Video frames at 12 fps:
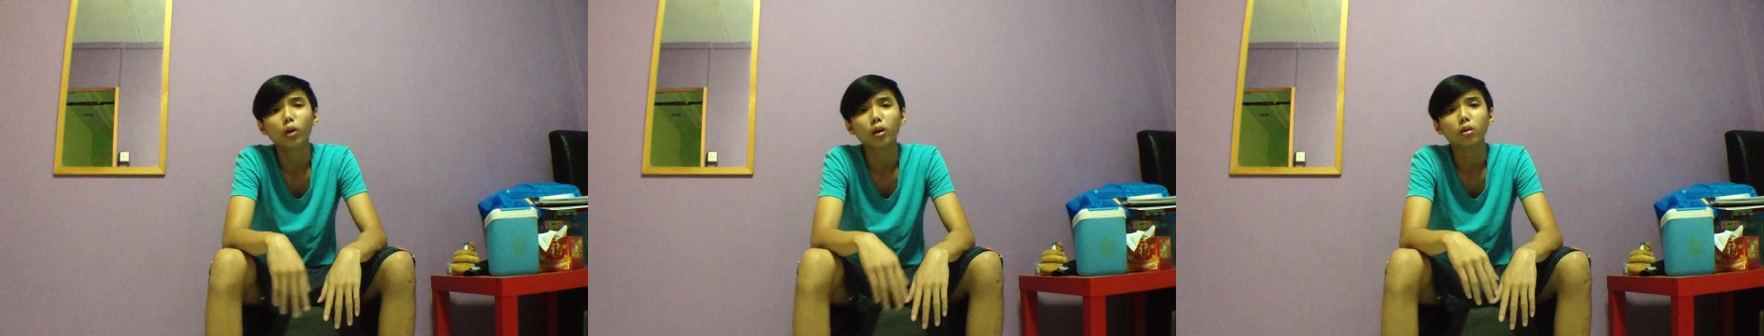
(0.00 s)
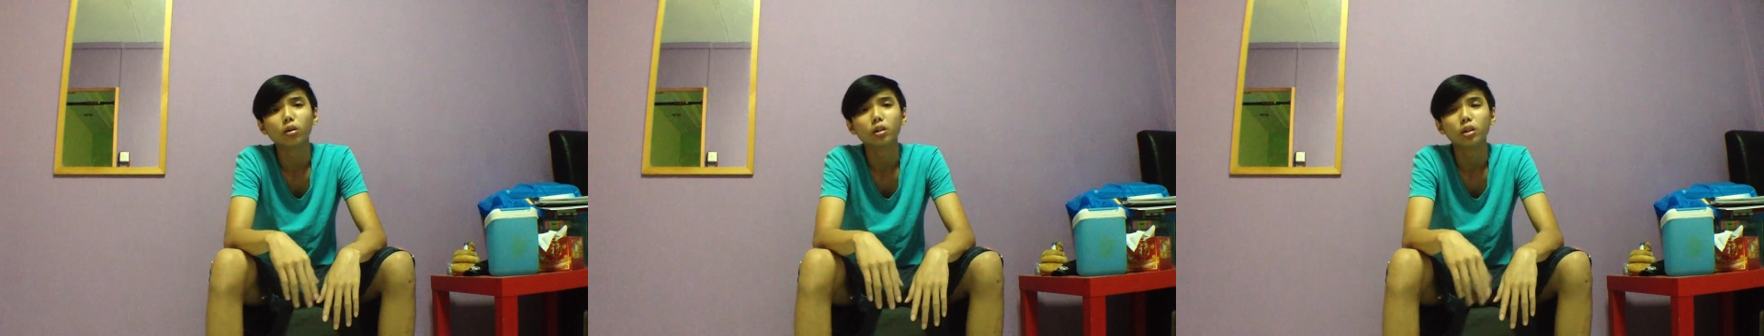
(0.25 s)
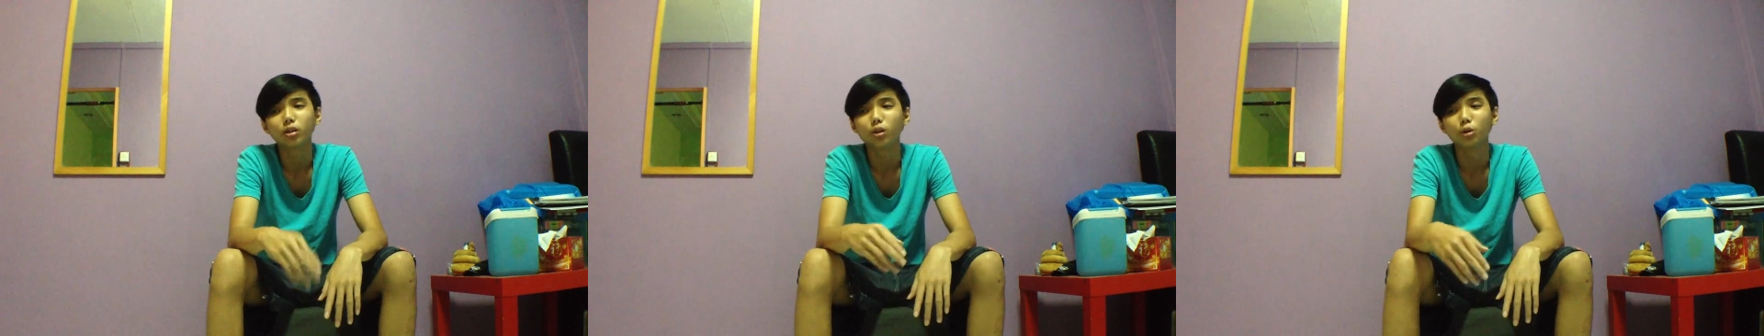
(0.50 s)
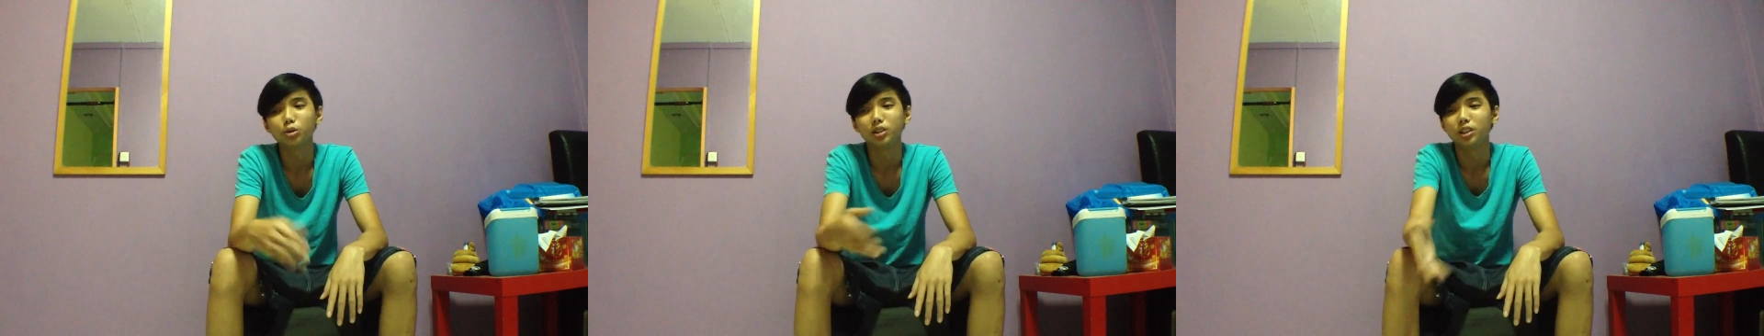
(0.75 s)
Wan. He
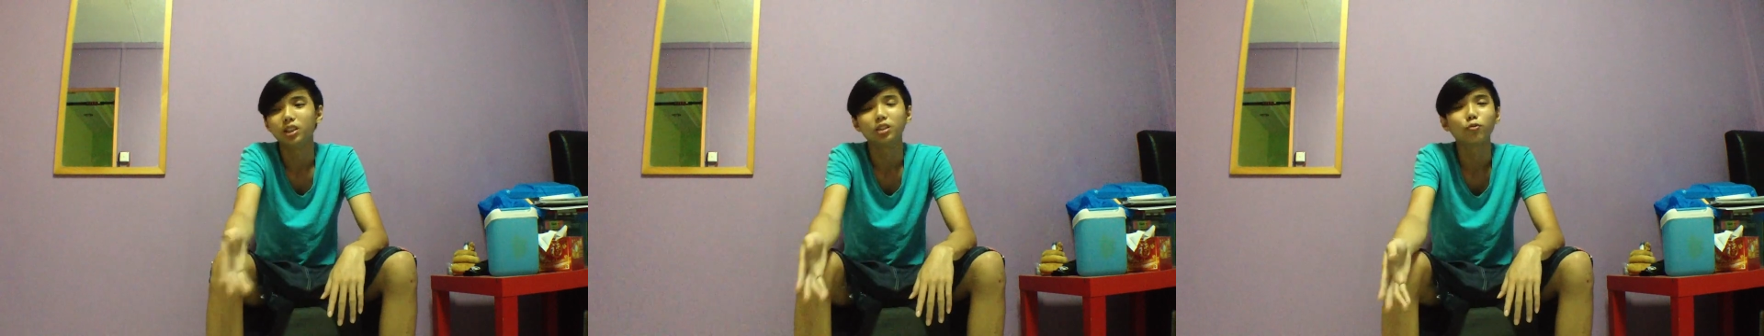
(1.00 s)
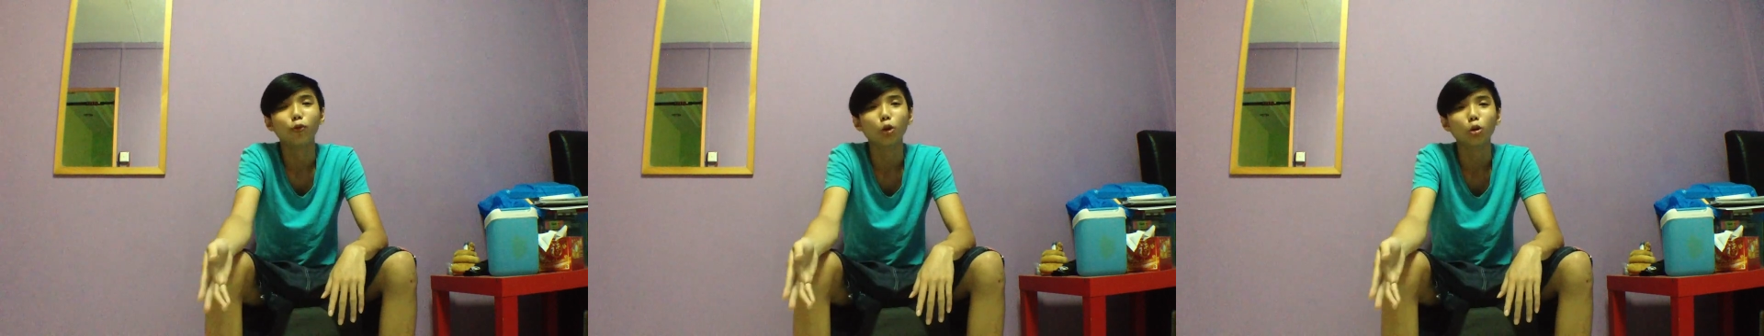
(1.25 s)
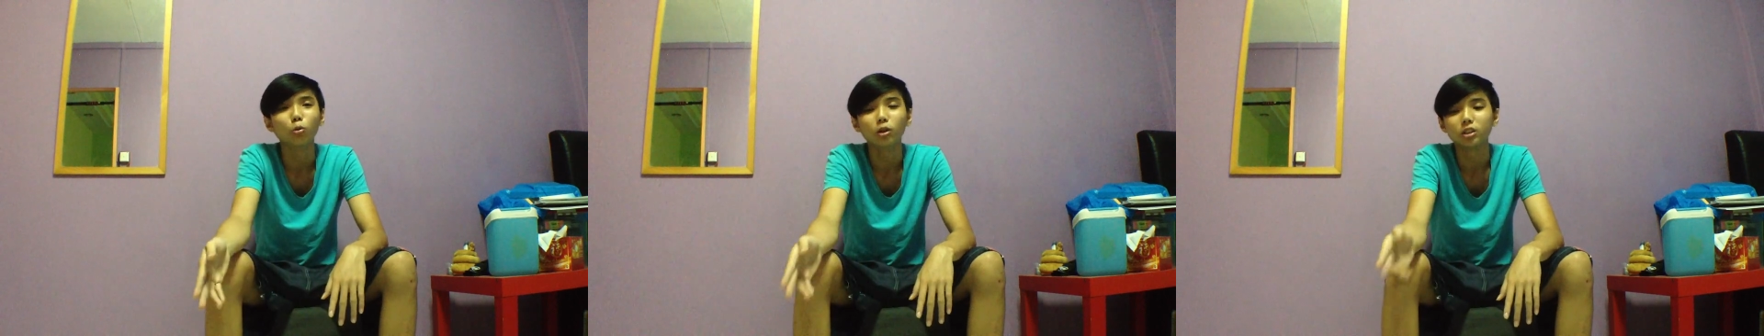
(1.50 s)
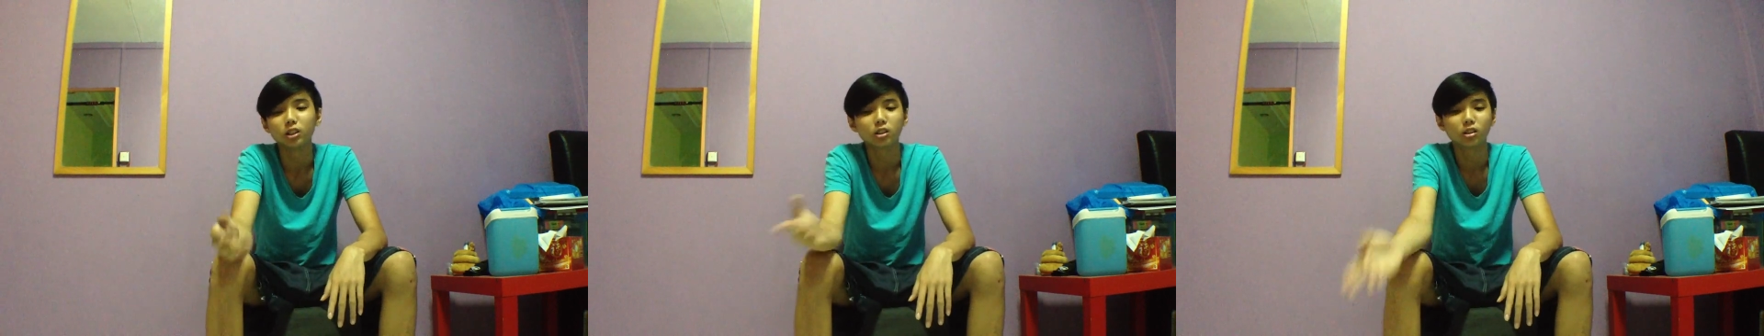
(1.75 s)
calls his
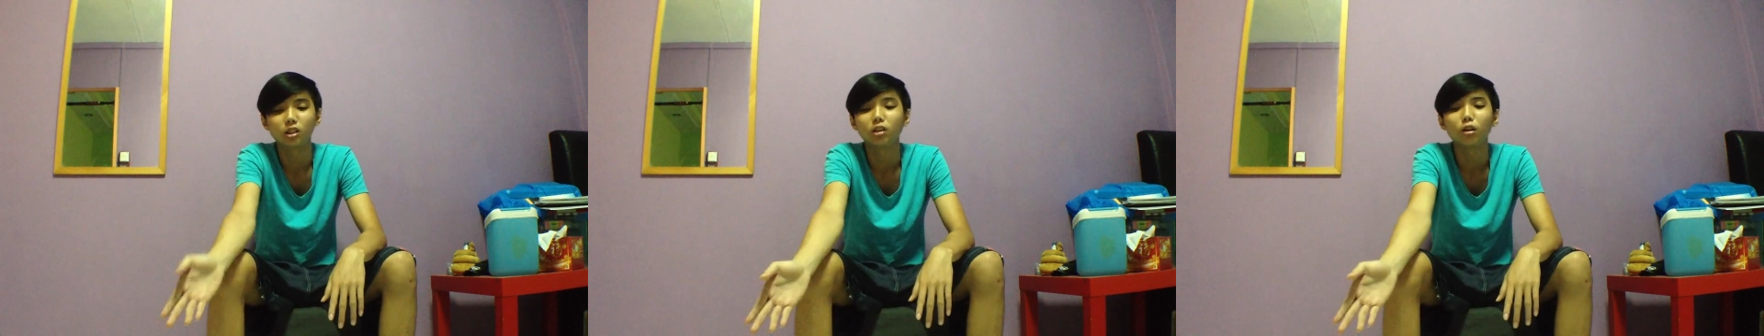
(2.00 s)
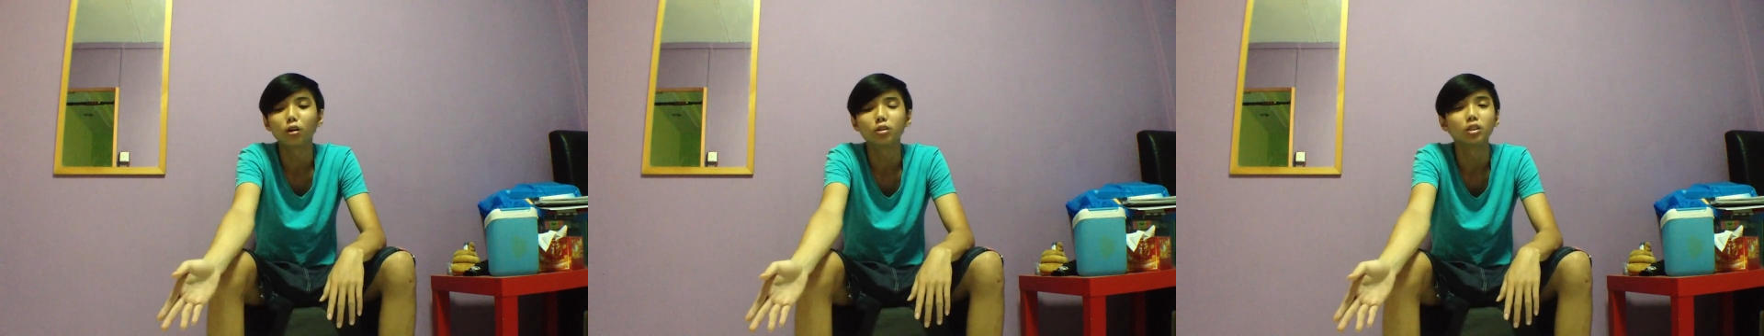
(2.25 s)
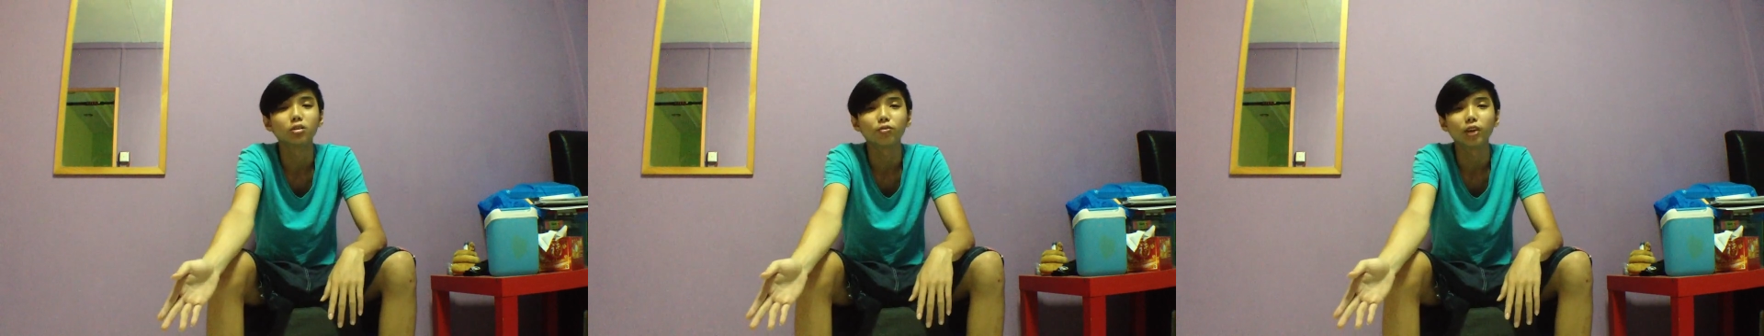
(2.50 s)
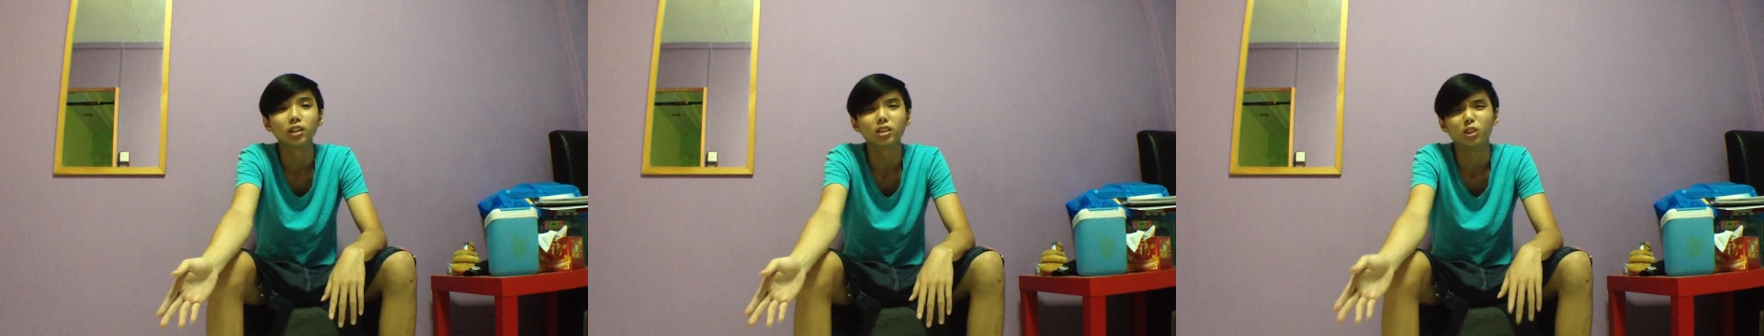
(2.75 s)
followers, he calls his
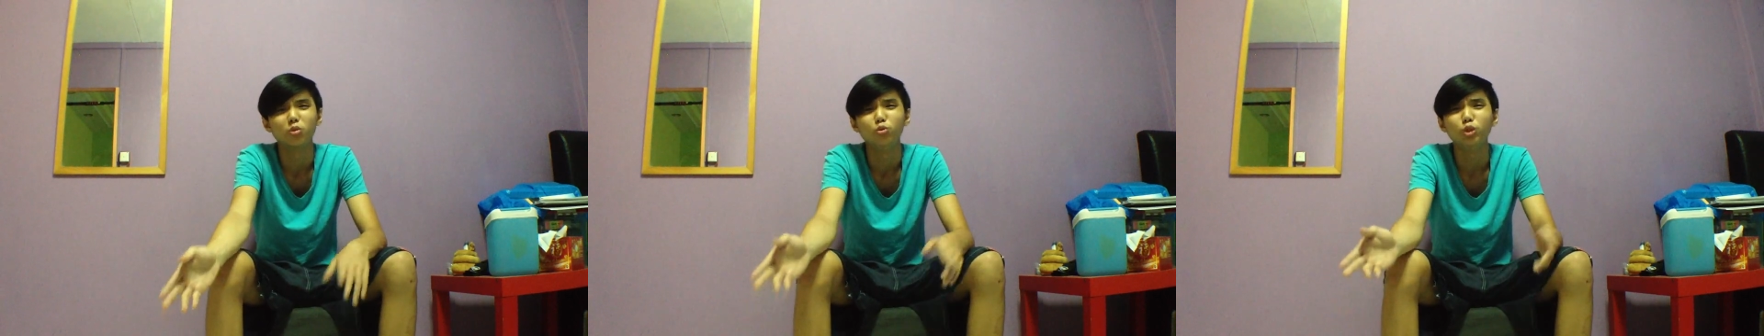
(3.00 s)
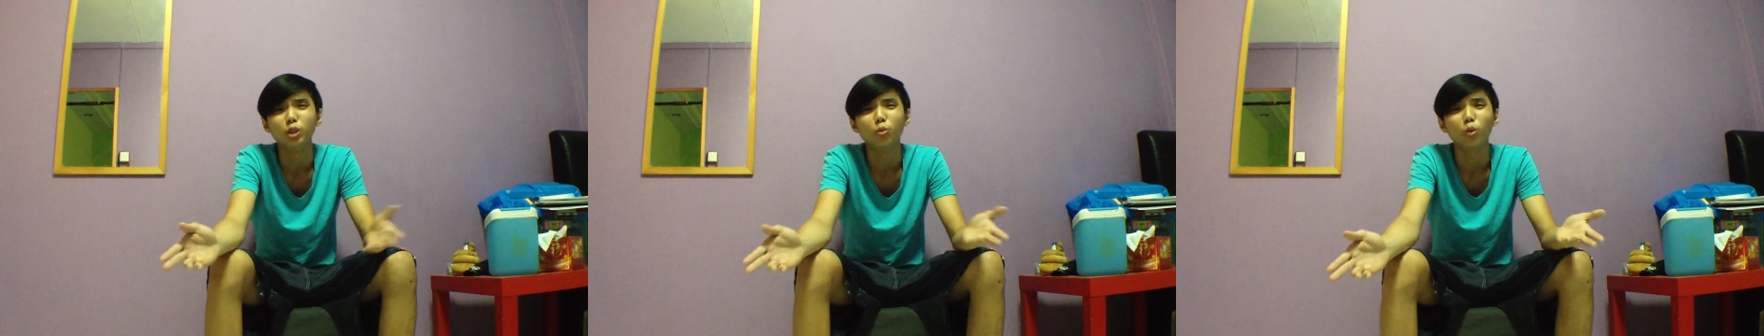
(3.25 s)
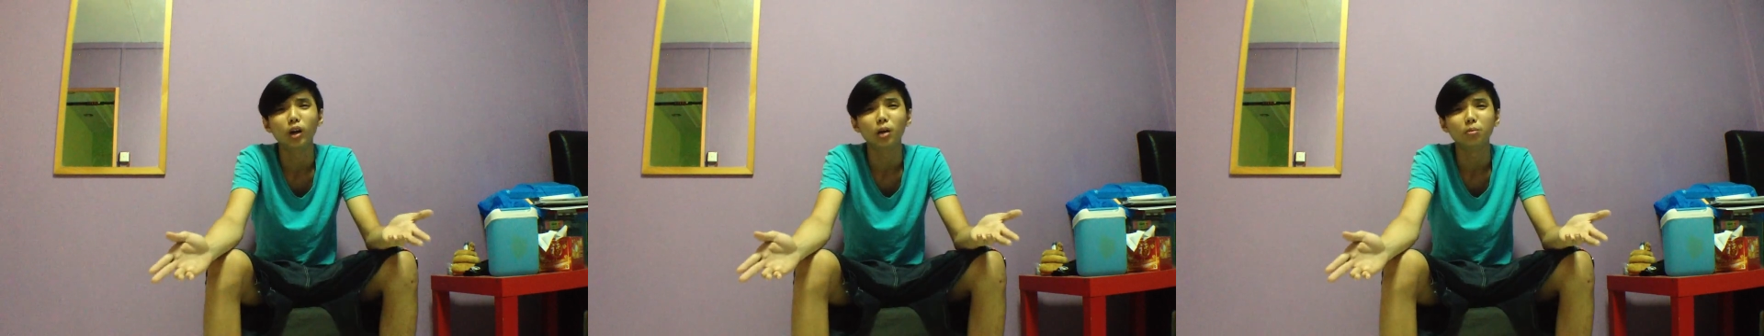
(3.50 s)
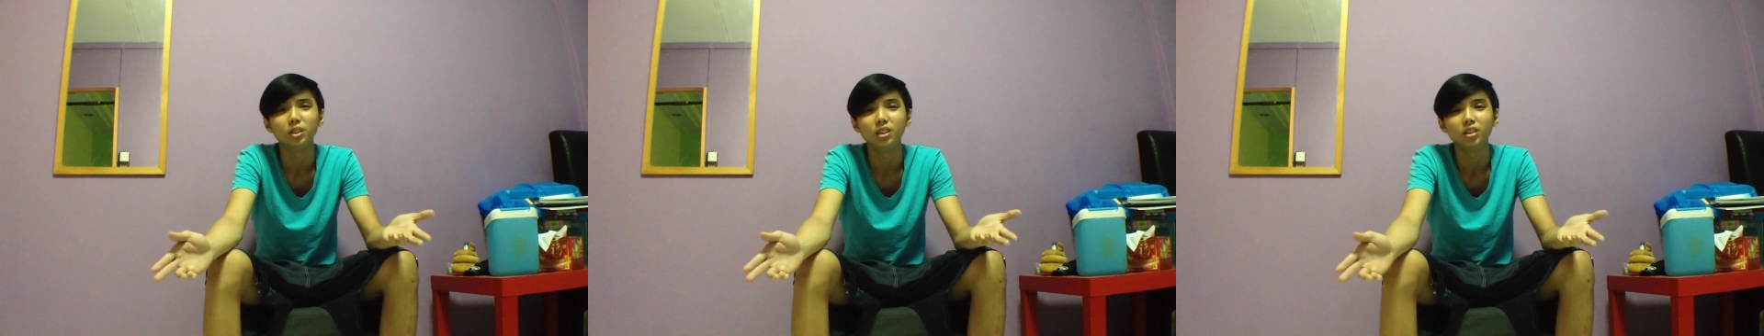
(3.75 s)
fans the Rick
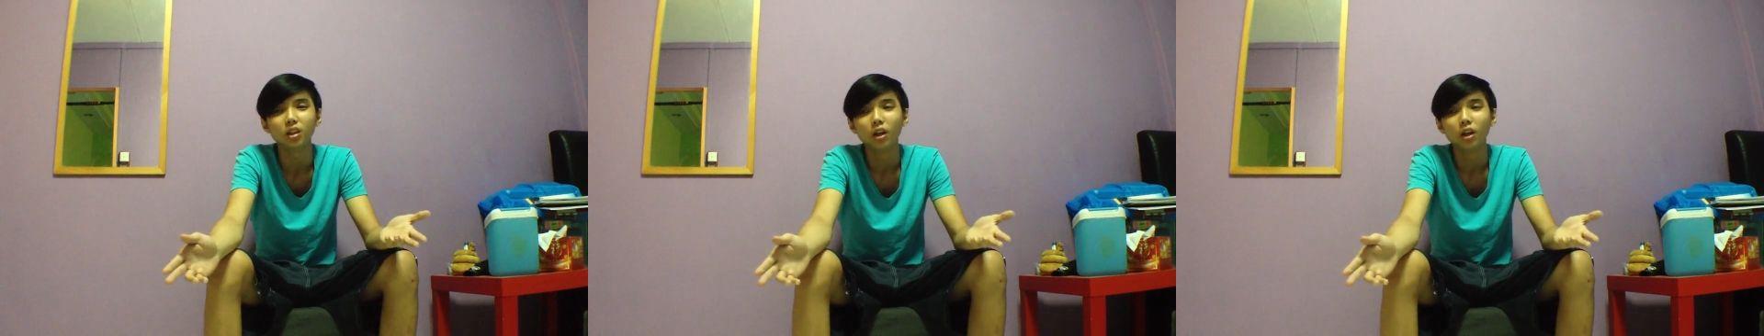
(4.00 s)
wannabes.